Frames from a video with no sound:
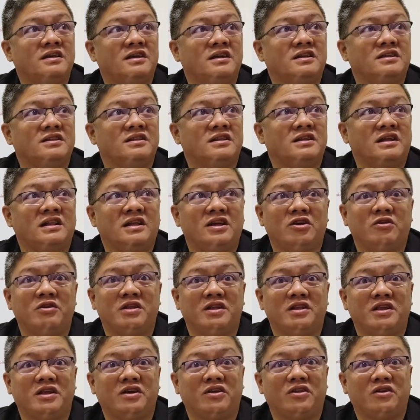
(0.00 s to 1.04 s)
and Clio
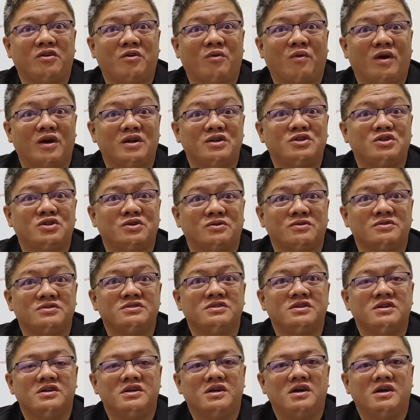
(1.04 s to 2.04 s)
and the other award shows.